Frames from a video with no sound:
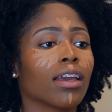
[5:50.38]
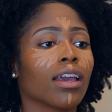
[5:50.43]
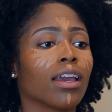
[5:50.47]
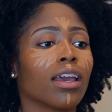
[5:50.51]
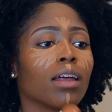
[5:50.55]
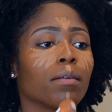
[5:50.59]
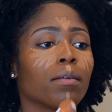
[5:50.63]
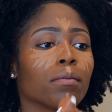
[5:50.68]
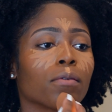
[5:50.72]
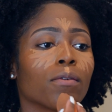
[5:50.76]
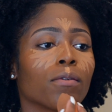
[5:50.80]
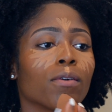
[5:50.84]
And
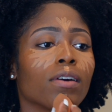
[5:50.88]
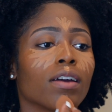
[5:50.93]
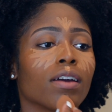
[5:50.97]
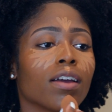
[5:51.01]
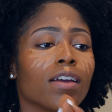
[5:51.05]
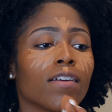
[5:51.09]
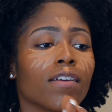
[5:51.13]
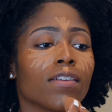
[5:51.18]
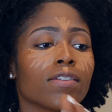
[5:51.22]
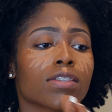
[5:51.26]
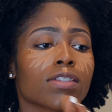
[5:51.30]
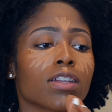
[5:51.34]
I'm going to go
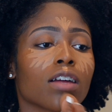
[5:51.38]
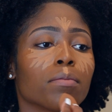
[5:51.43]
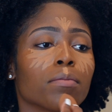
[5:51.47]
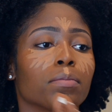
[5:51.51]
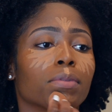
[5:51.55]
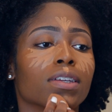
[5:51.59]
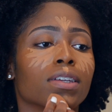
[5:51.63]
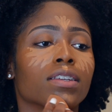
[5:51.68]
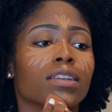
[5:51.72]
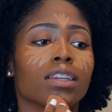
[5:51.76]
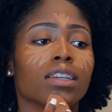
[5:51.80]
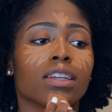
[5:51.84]
ahead and start
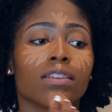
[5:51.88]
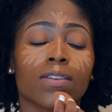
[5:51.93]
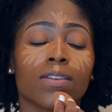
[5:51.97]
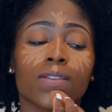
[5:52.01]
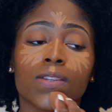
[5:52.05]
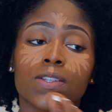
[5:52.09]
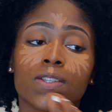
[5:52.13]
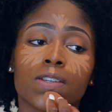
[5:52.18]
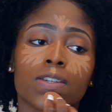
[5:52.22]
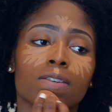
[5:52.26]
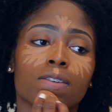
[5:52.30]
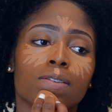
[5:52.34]
blending in on
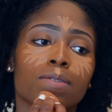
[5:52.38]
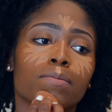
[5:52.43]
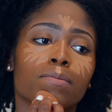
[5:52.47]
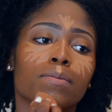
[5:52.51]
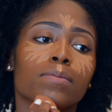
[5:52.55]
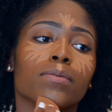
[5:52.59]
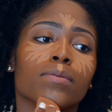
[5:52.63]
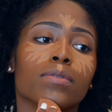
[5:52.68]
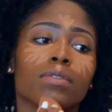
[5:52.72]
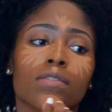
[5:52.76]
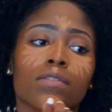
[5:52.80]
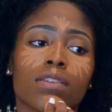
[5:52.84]
the chin.
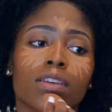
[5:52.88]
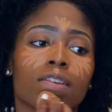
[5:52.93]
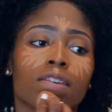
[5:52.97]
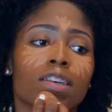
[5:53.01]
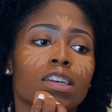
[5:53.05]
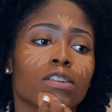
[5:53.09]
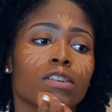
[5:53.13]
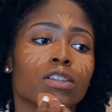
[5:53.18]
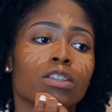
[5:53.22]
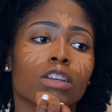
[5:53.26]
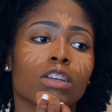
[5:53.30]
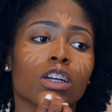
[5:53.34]
And
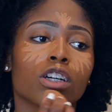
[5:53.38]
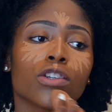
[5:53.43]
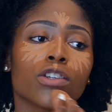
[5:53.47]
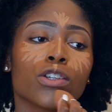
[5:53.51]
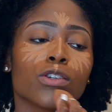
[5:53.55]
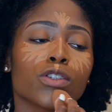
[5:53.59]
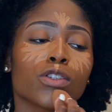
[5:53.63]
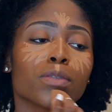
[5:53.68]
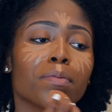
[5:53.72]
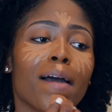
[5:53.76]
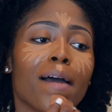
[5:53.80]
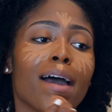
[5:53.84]
you're just going to
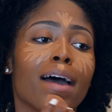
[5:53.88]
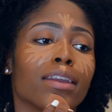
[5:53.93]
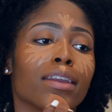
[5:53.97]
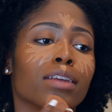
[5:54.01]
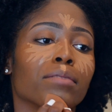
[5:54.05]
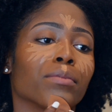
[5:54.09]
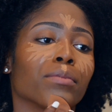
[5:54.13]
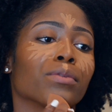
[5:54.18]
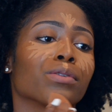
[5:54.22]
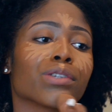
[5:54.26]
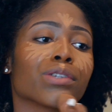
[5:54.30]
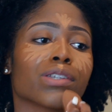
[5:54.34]
use
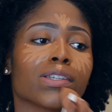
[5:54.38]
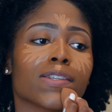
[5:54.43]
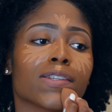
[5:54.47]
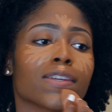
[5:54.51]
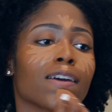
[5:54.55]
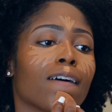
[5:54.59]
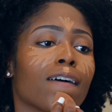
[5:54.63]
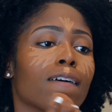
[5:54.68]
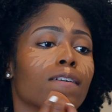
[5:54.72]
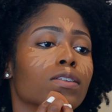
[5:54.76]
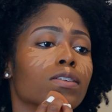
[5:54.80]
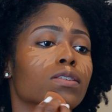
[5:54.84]
patted motions,
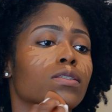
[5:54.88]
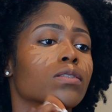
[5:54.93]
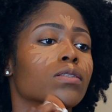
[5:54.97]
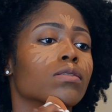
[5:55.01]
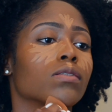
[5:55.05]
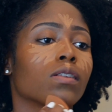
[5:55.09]
guys.